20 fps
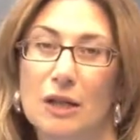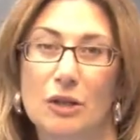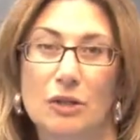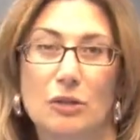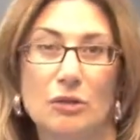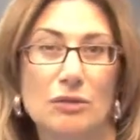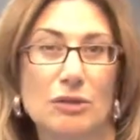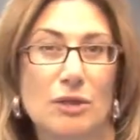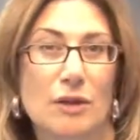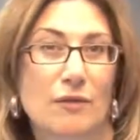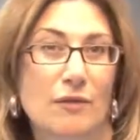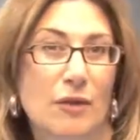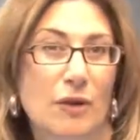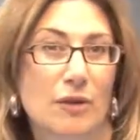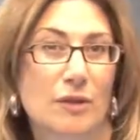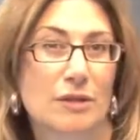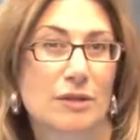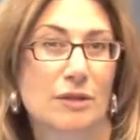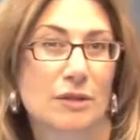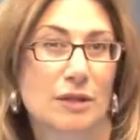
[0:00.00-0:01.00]
You also
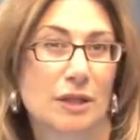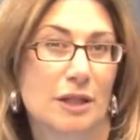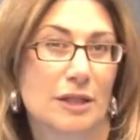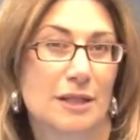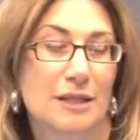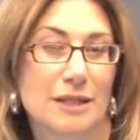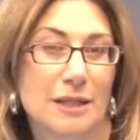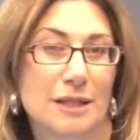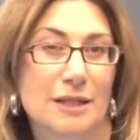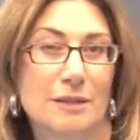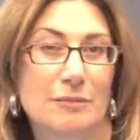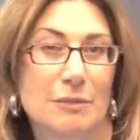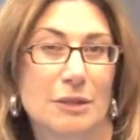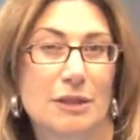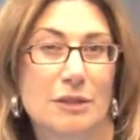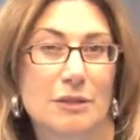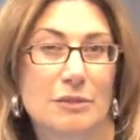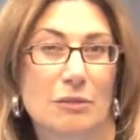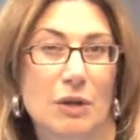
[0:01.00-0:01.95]
focus on the assessment as